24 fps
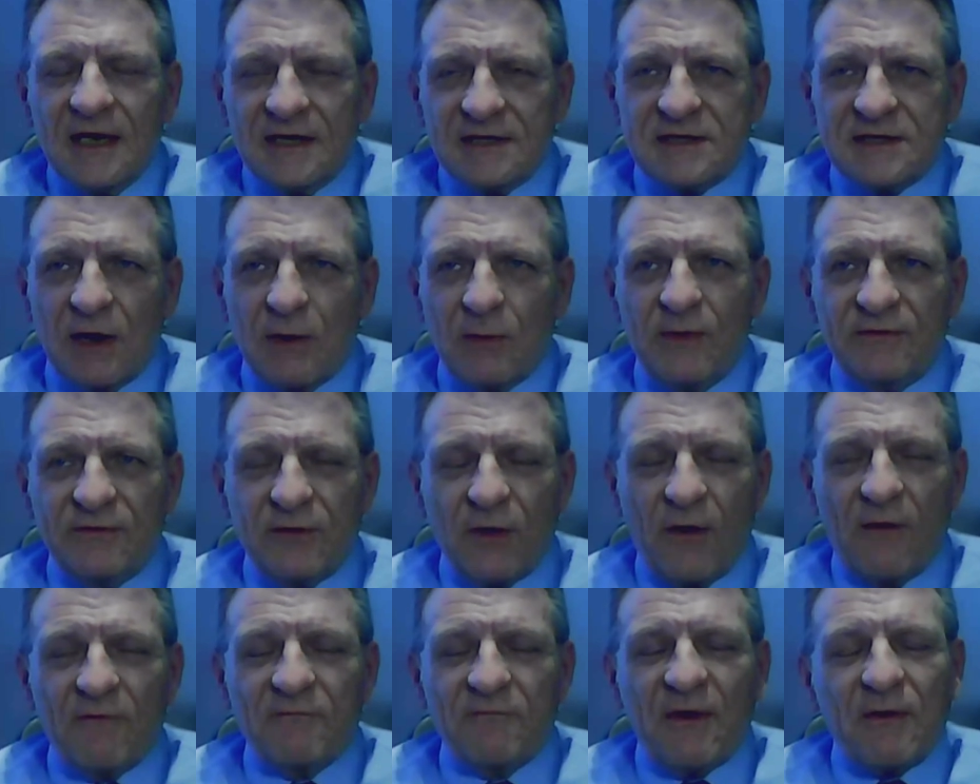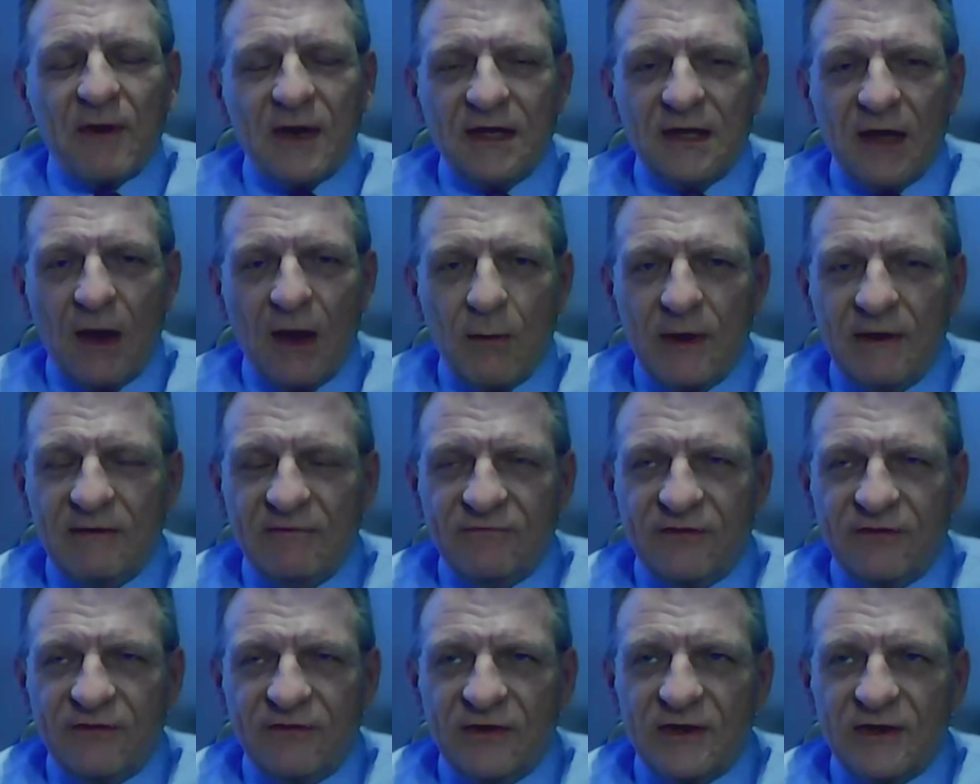So we've got very low
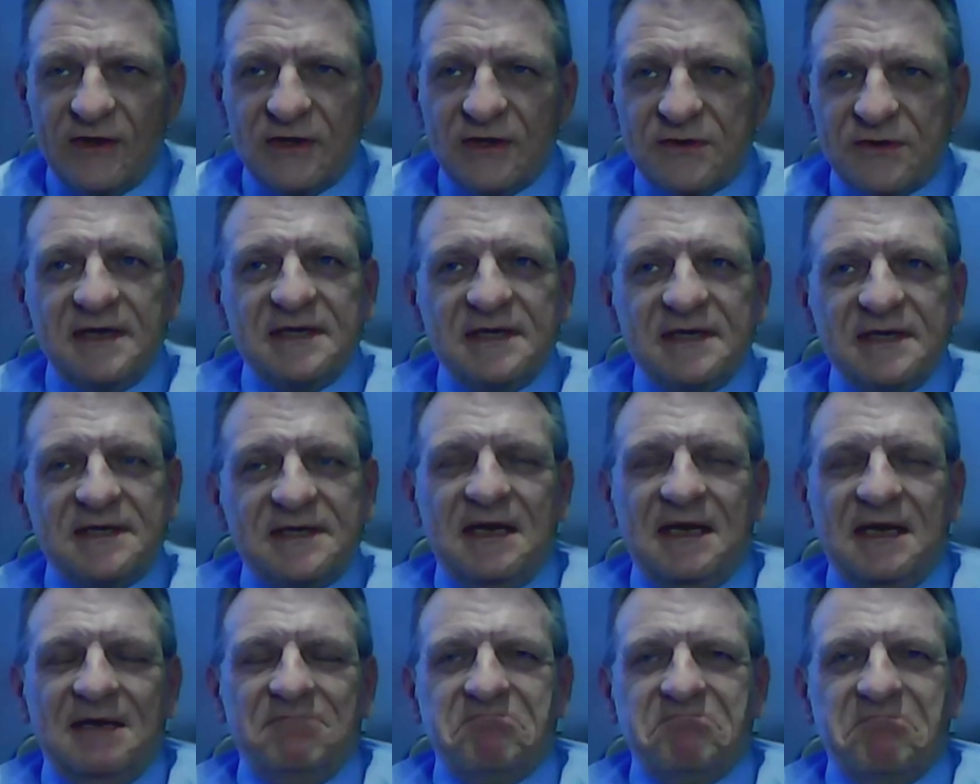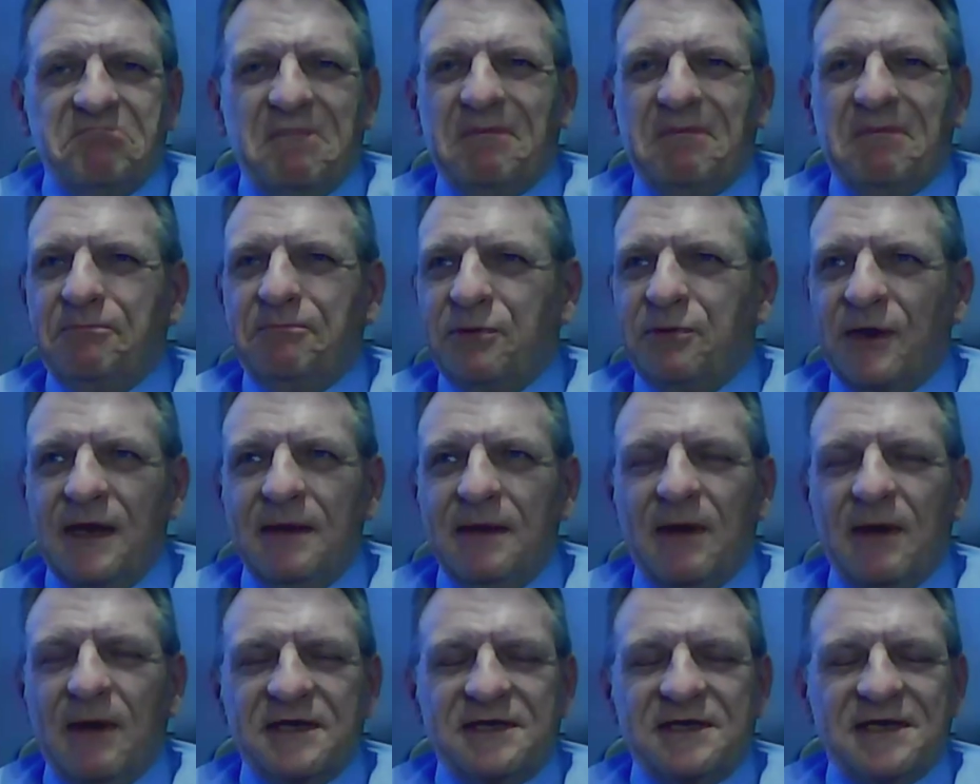inventories in pretty
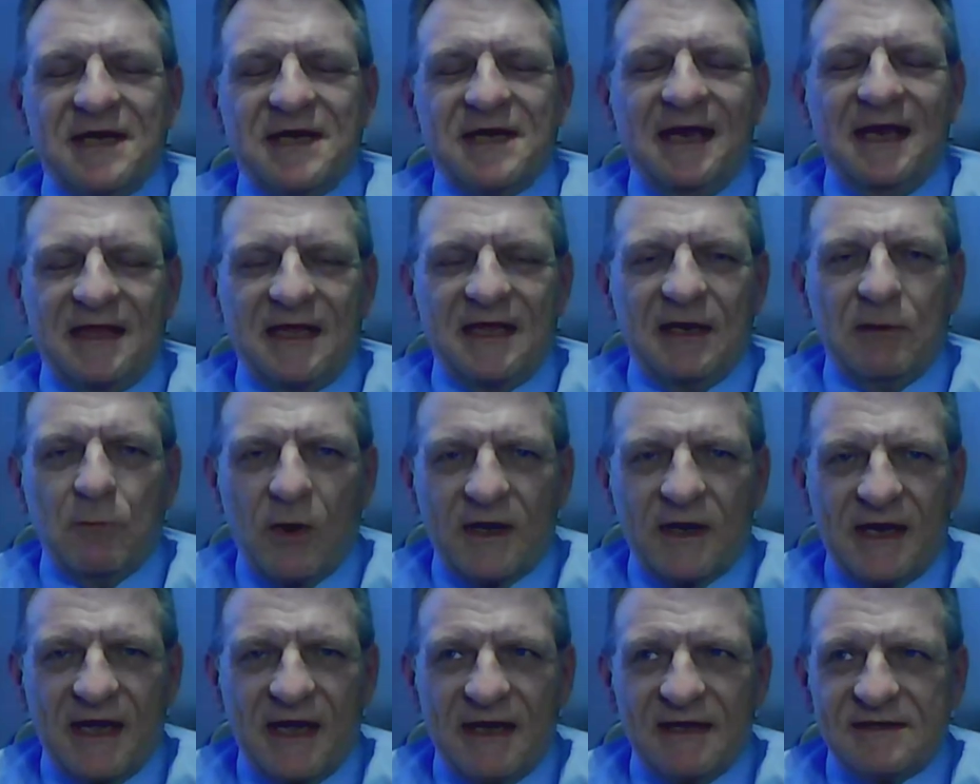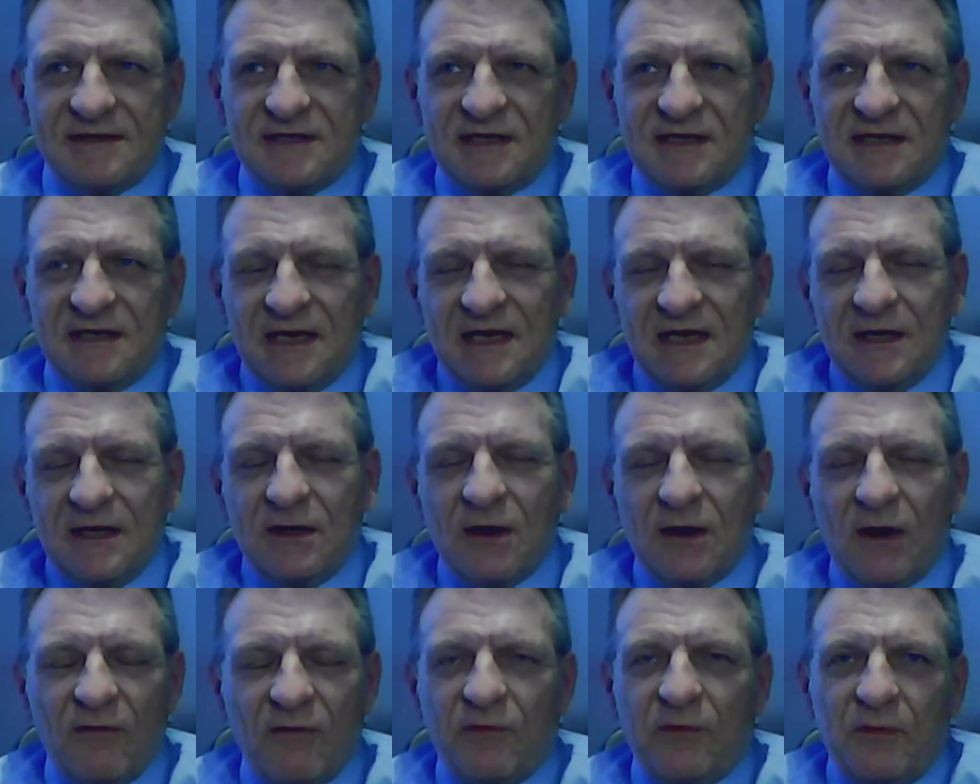much anything one cares to think
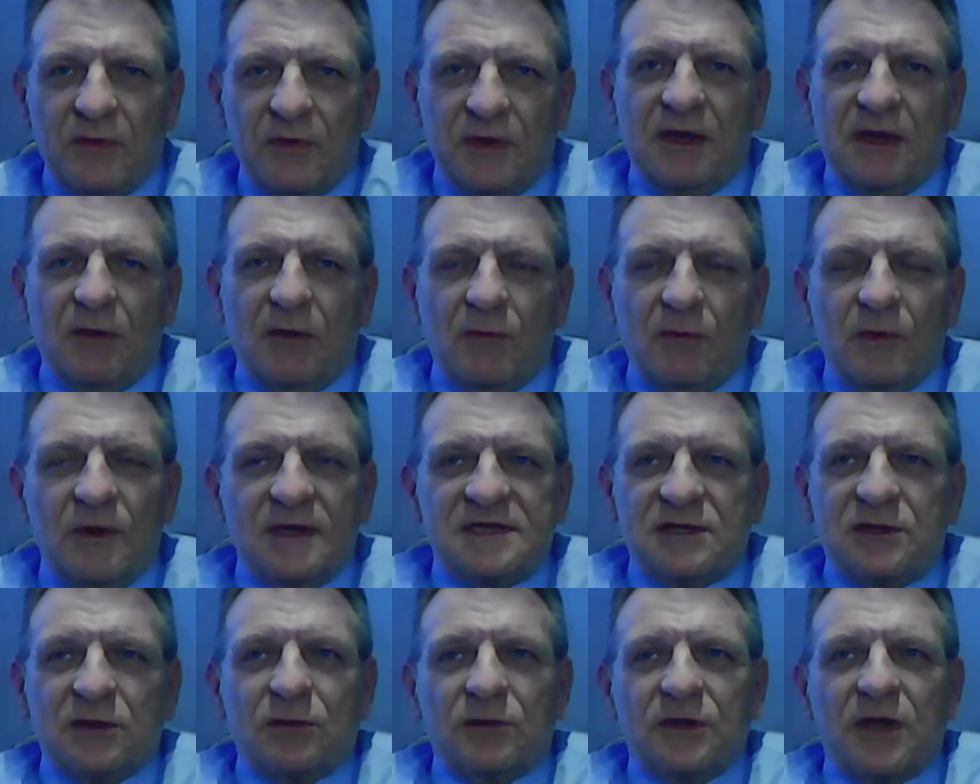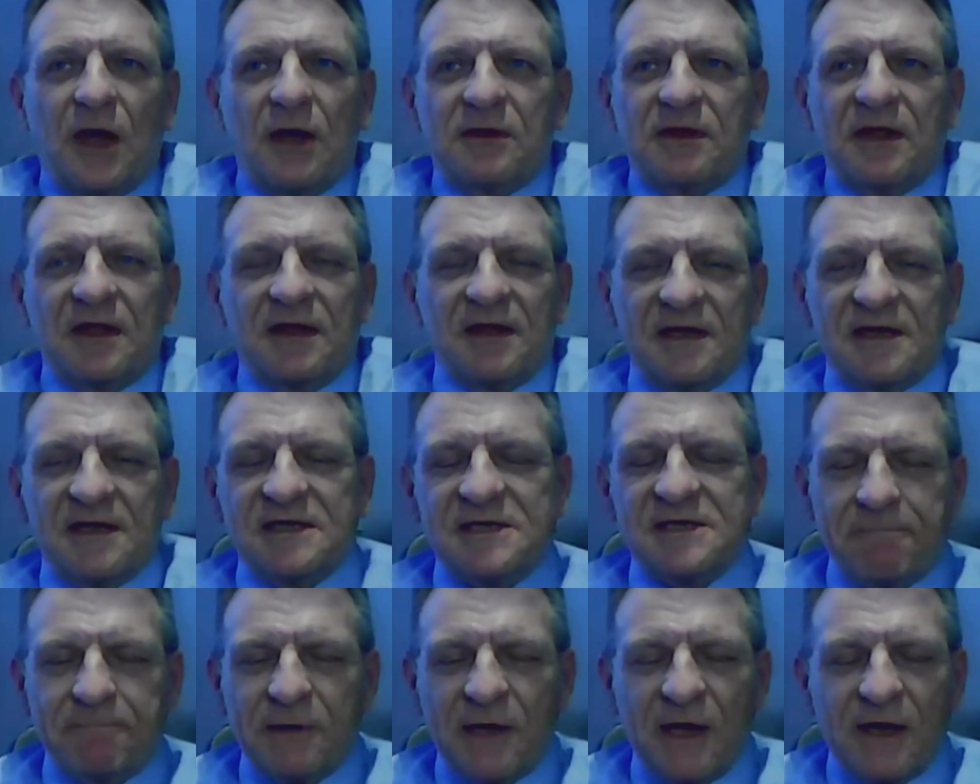of. We, you know, we still know that there are
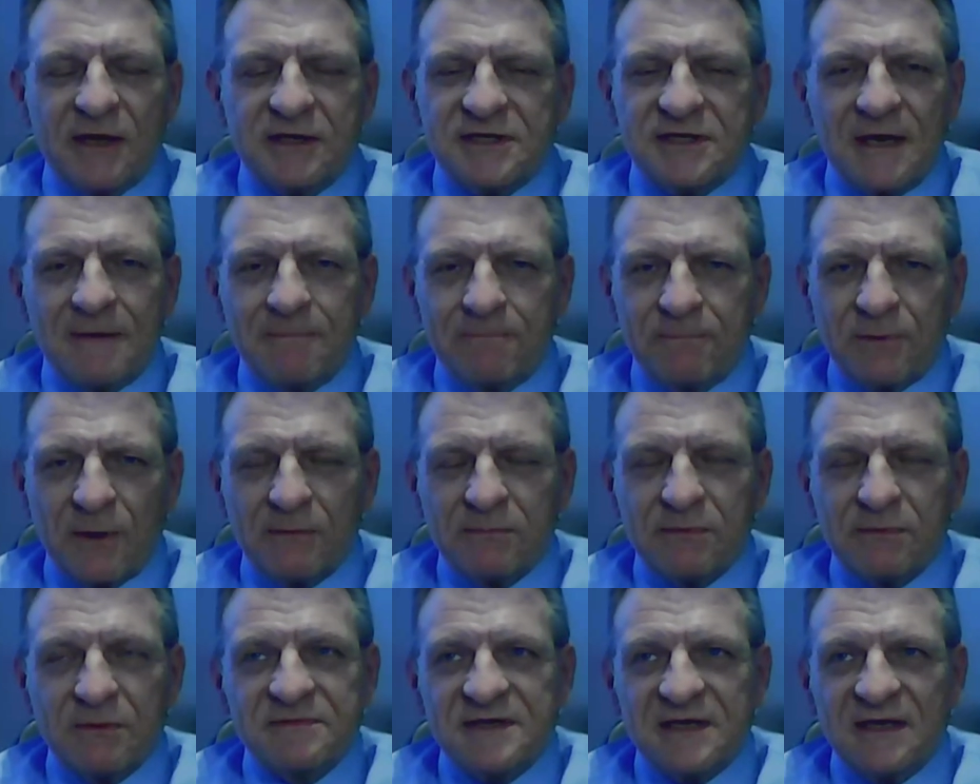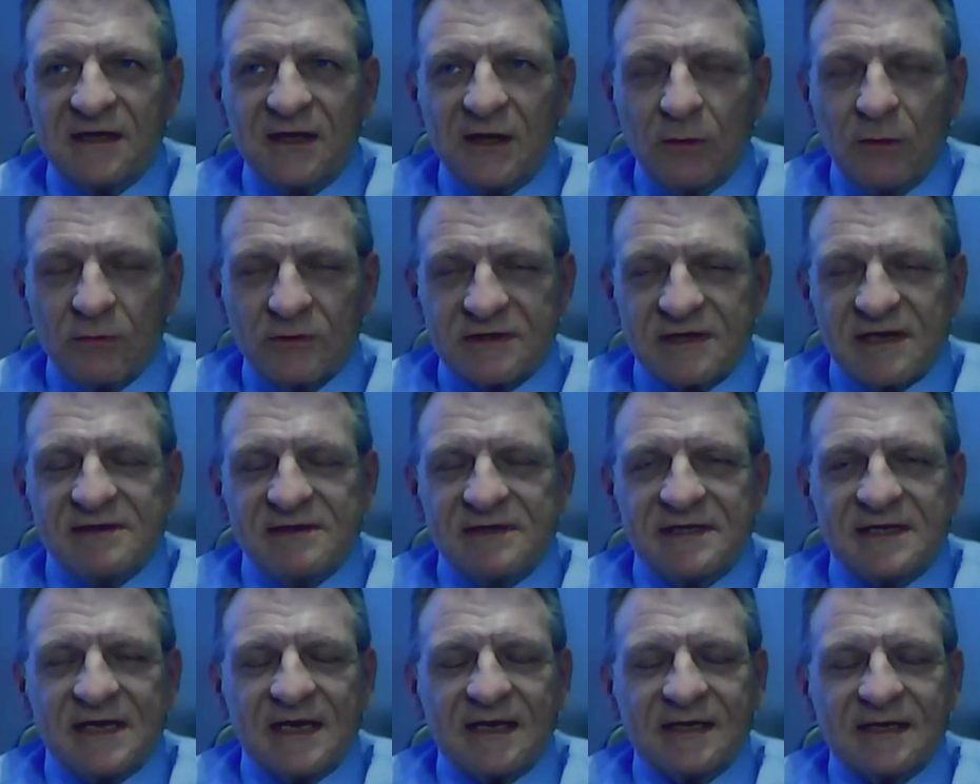supply chain problems in the auto
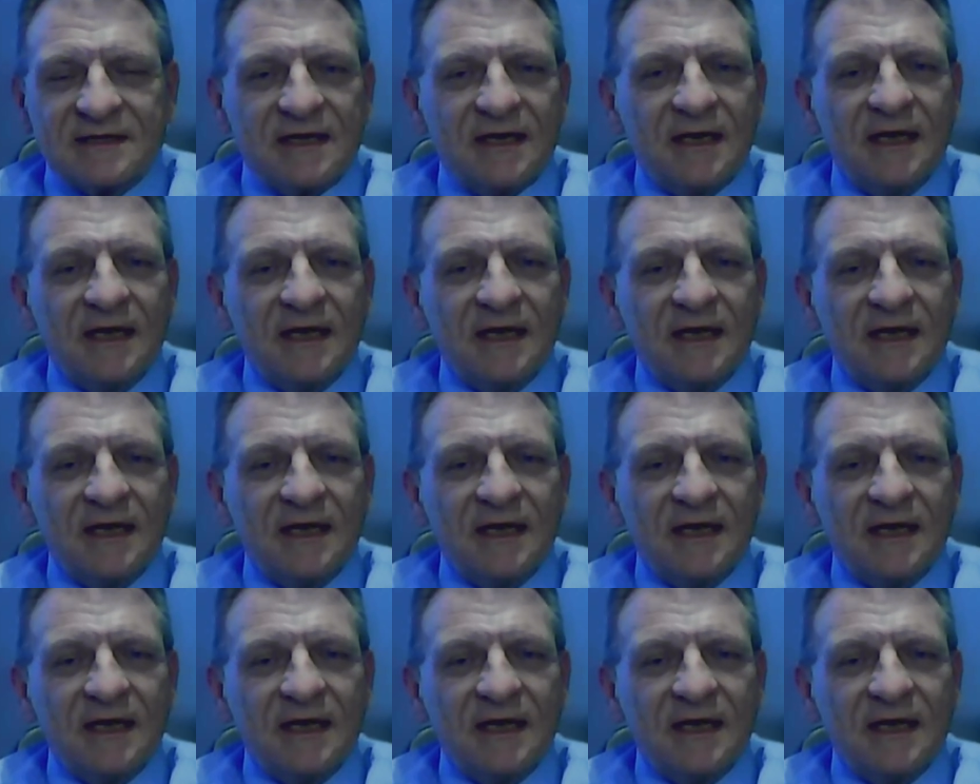sector.